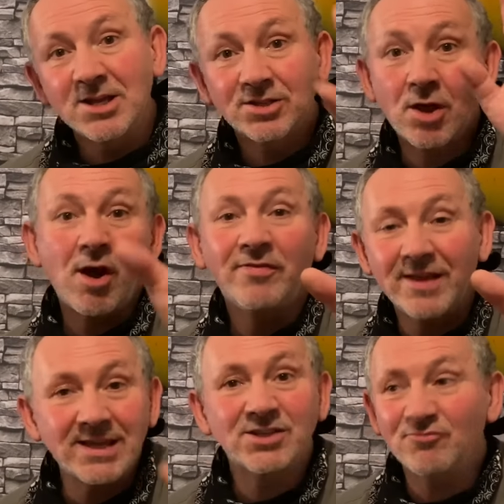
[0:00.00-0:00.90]
So I
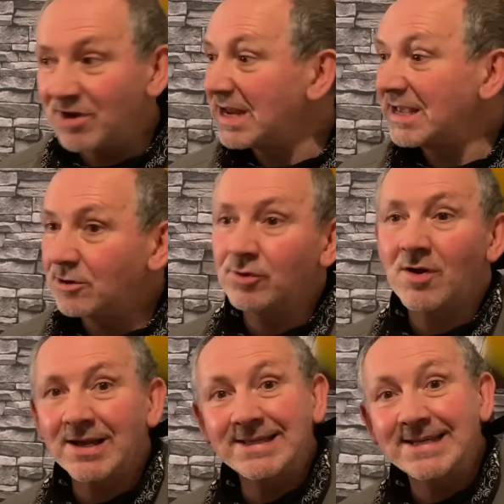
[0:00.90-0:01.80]
think it's a really good
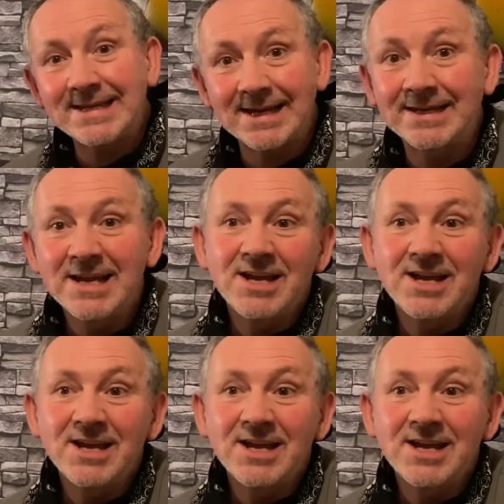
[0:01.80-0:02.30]
idea.